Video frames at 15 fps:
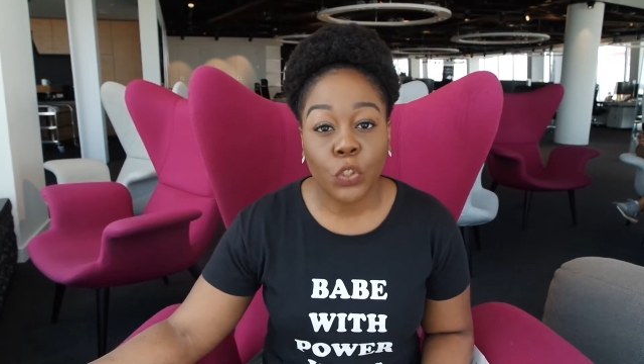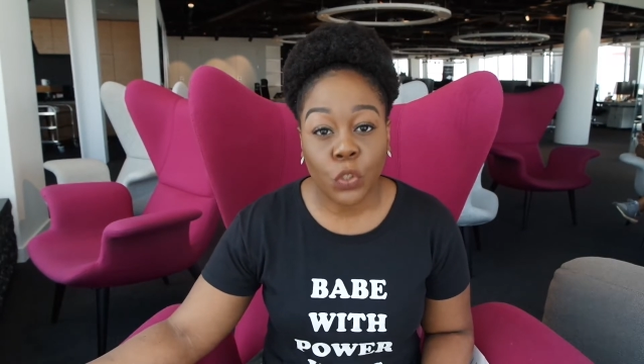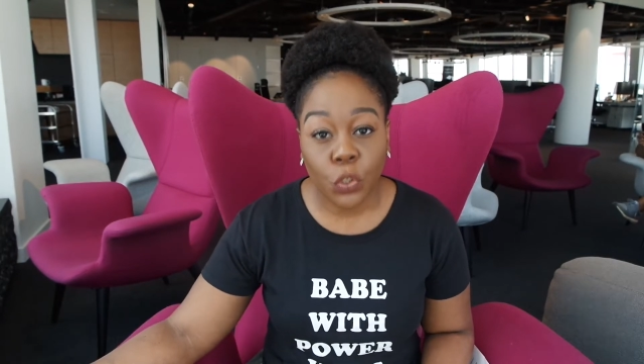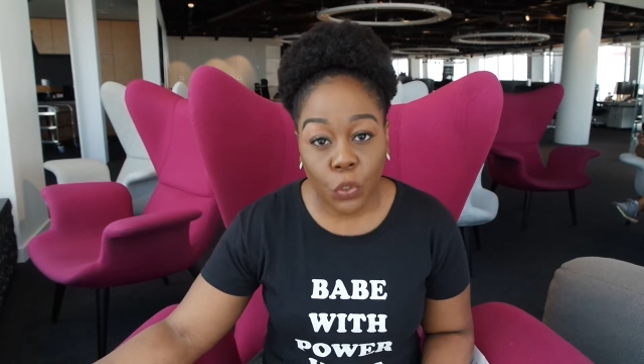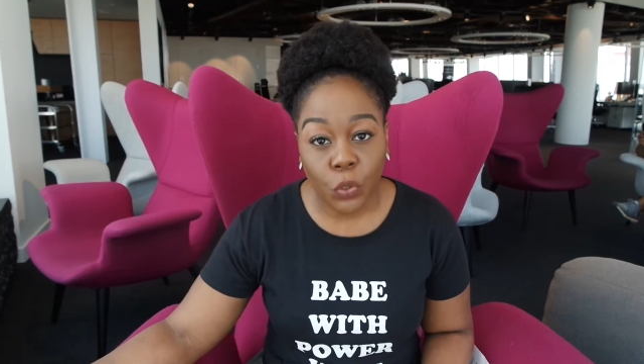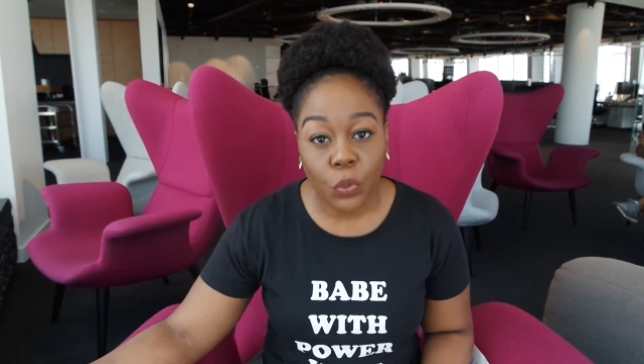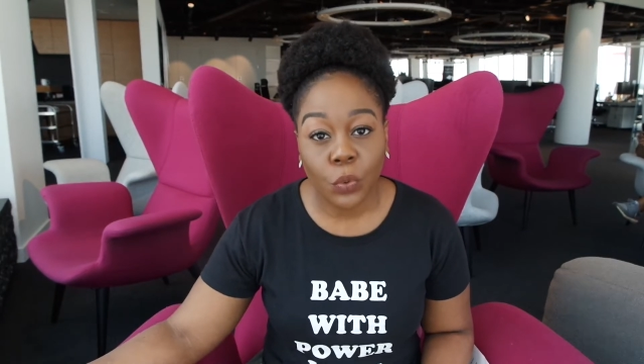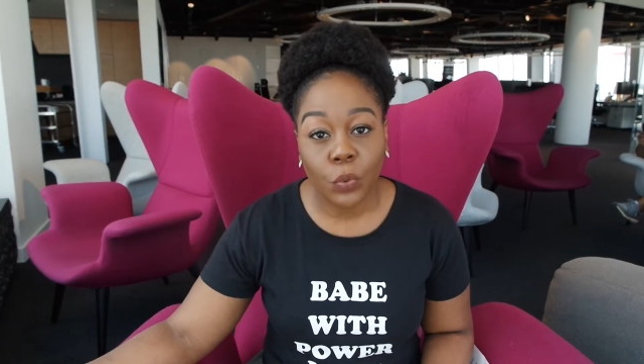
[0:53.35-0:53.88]

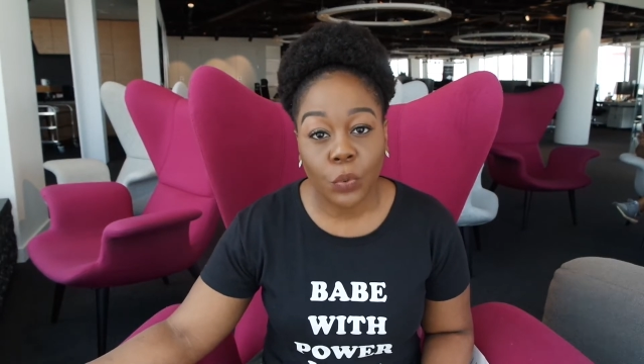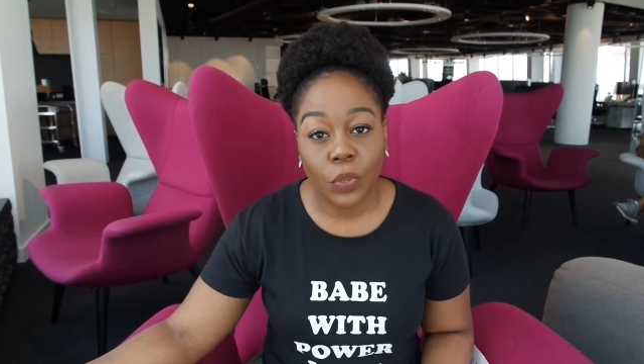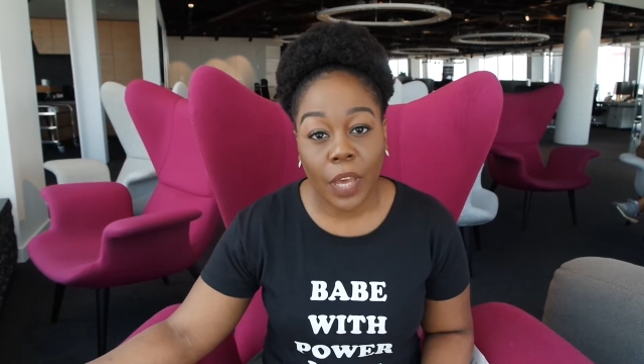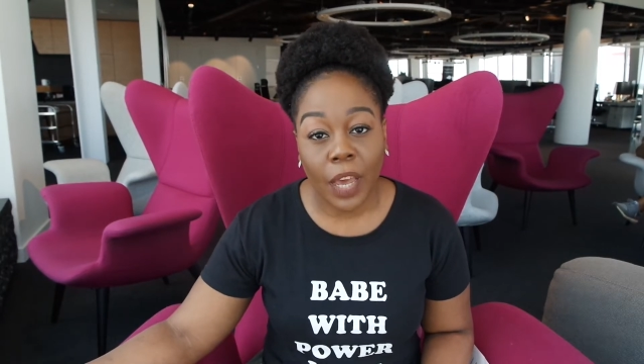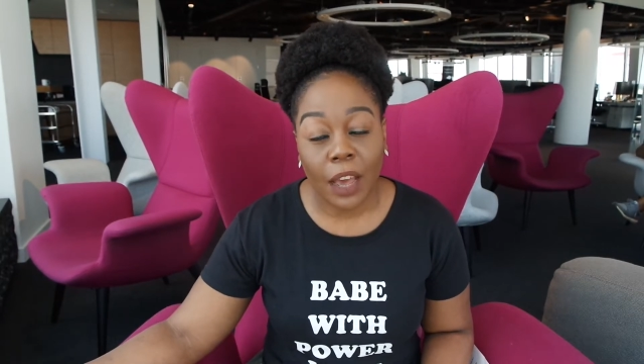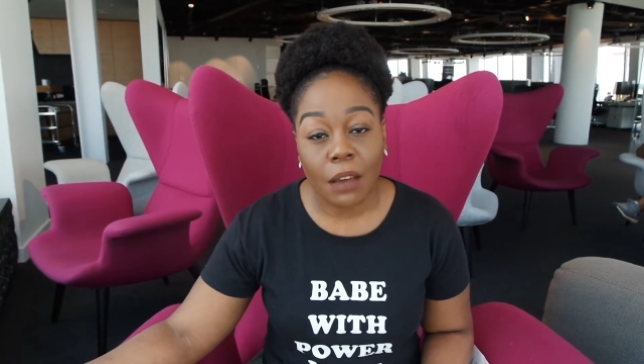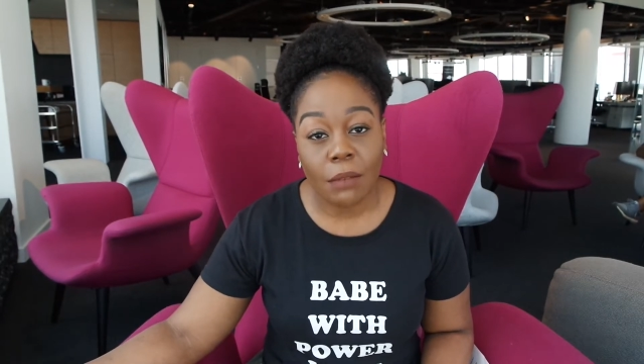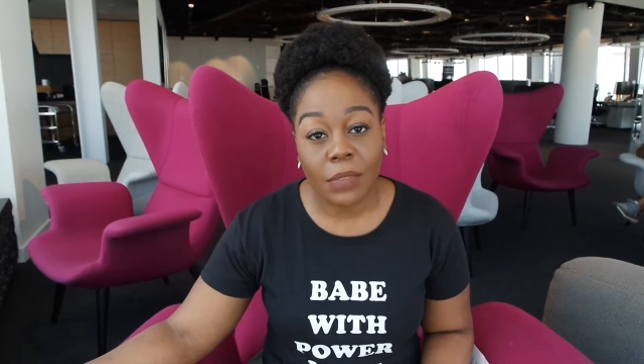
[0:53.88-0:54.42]
to
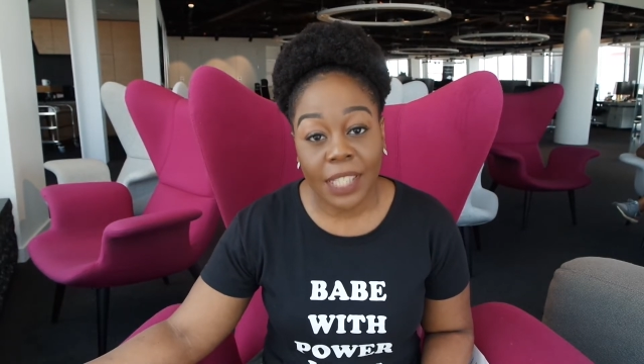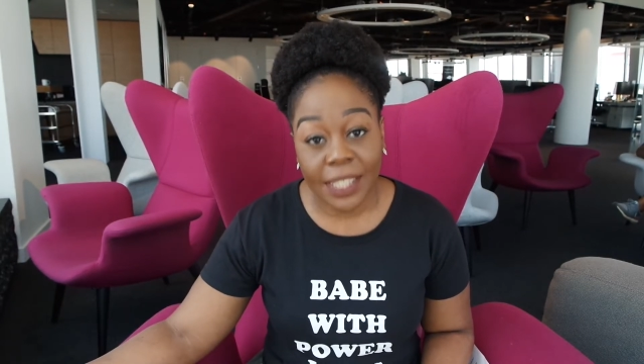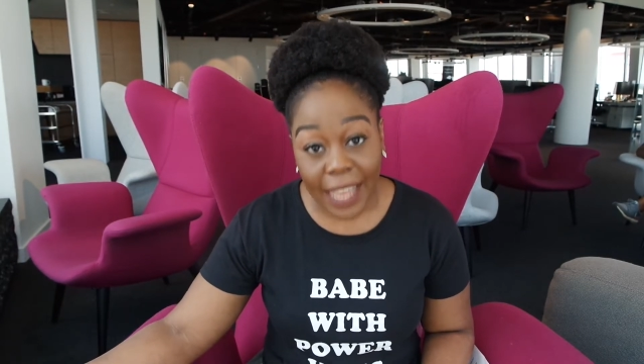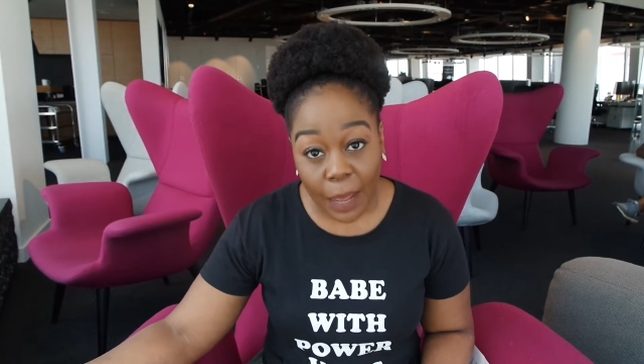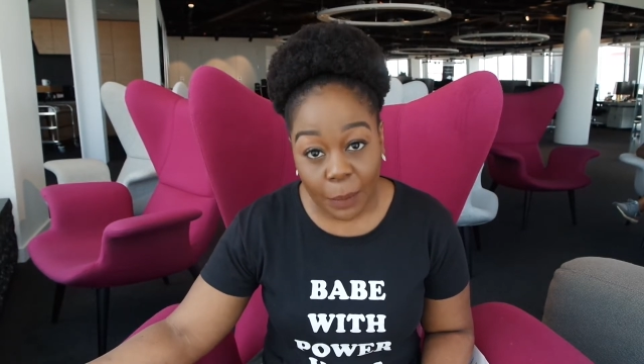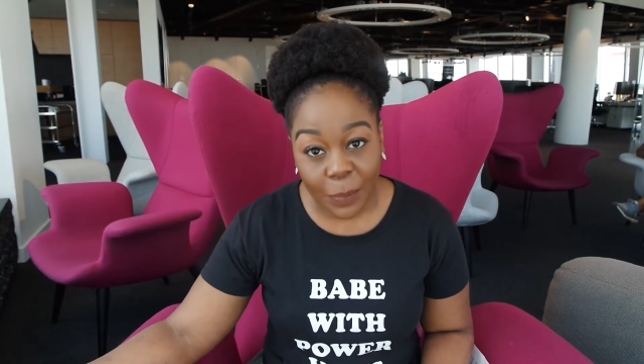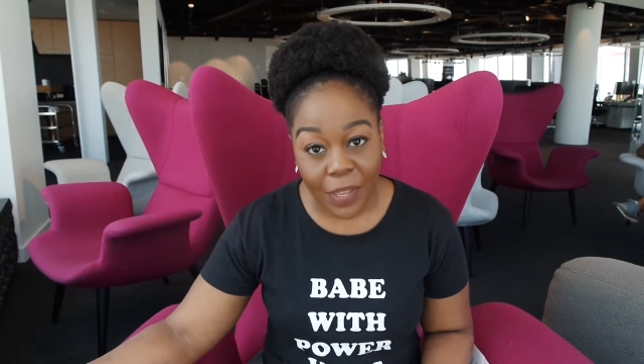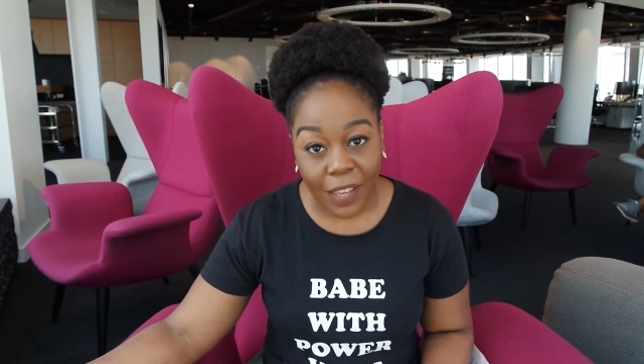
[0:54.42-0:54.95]

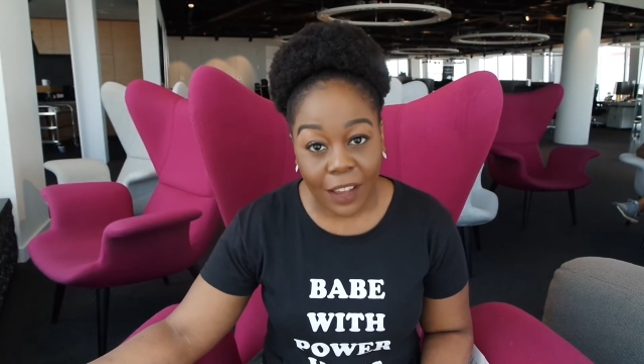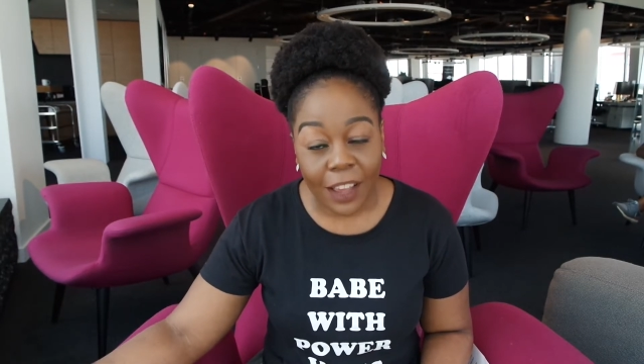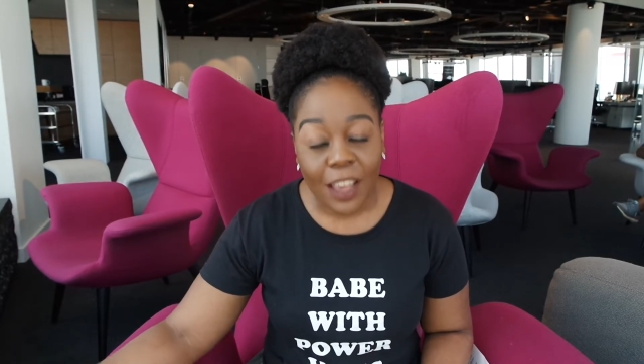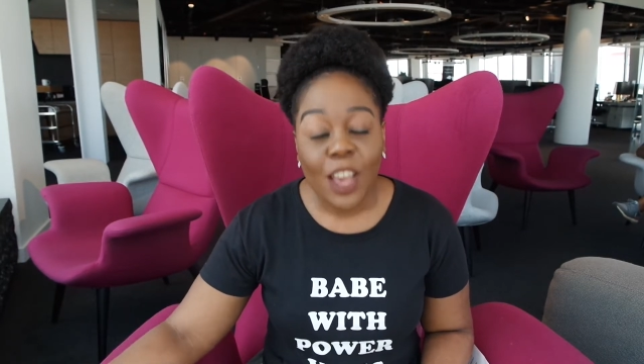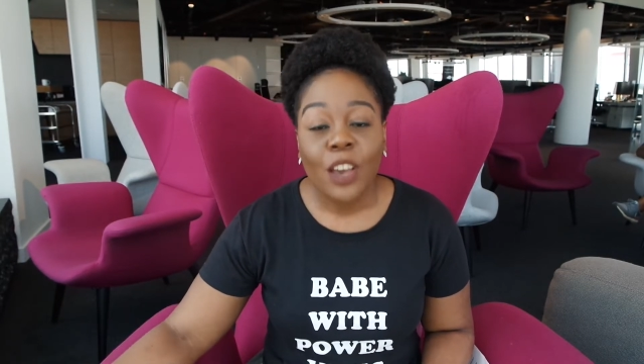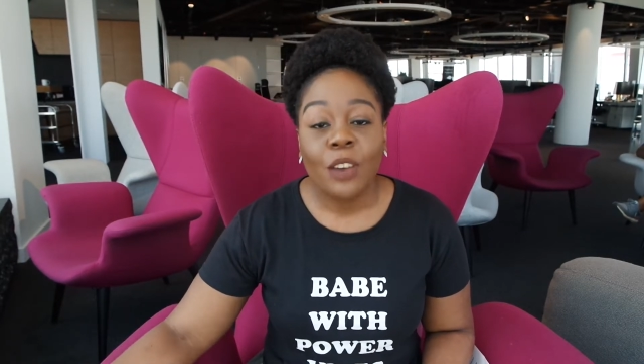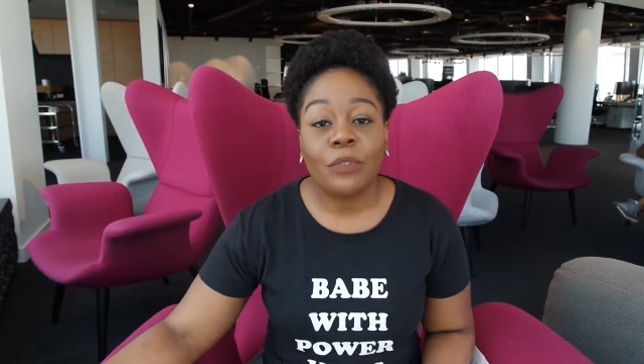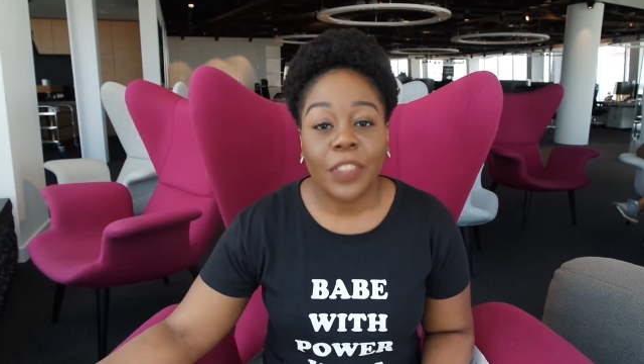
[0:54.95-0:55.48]
Zambia